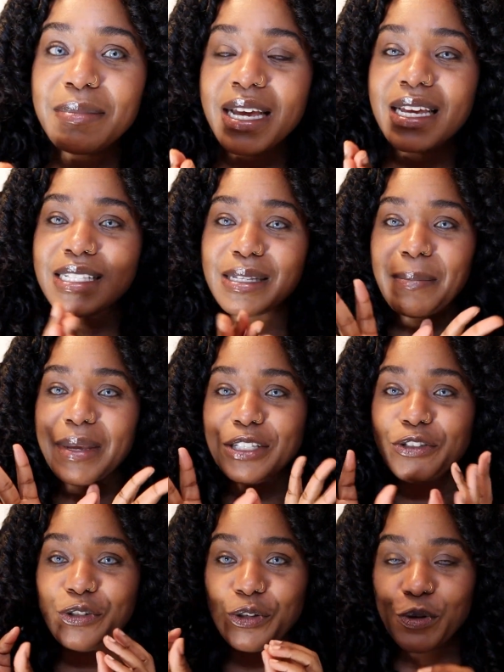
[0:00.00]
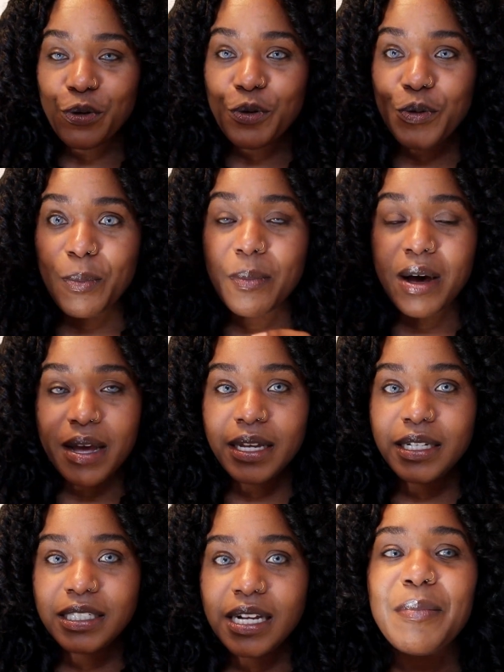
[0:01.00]
like it's a bit too
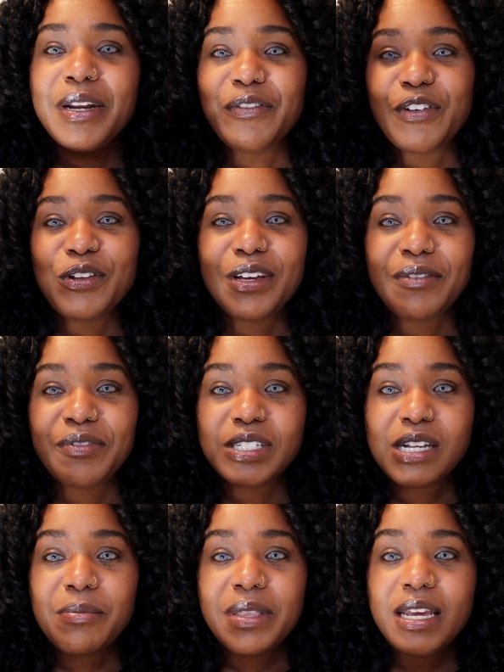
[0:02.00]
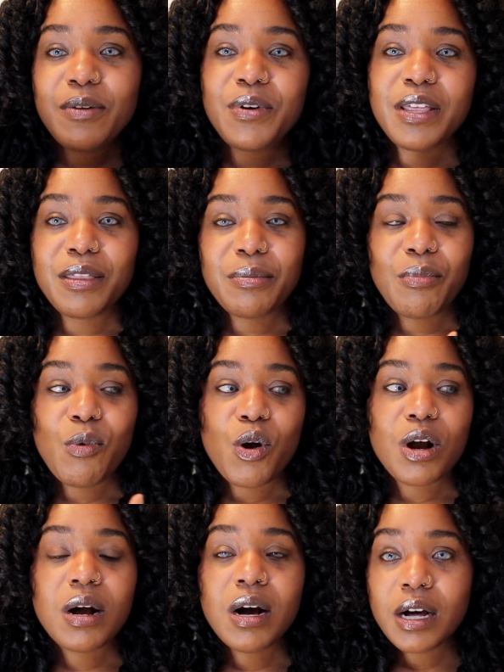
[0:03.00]
much, but if you're looking for something with
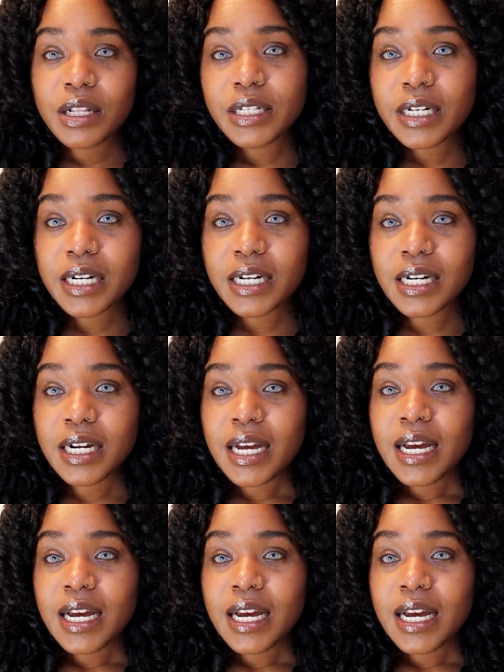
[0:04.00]
more color